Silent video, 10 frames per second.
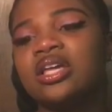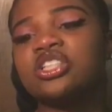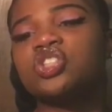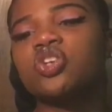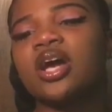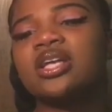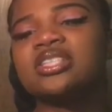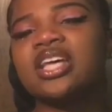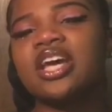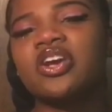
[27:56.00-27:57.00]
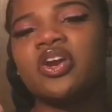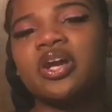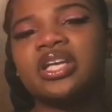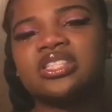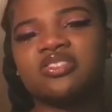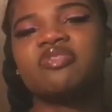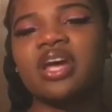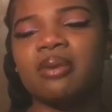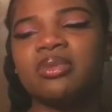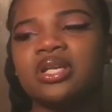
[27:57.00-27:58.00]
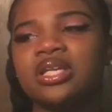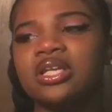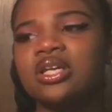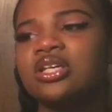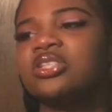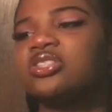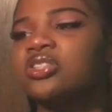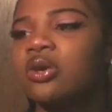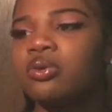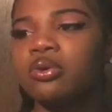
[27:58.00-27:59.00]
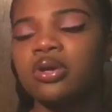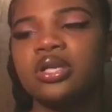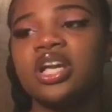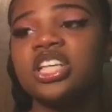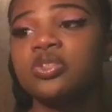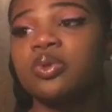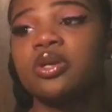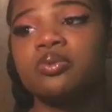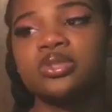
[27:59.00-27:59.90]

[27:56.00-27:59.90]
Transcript: is trying to take care of his family so that's what it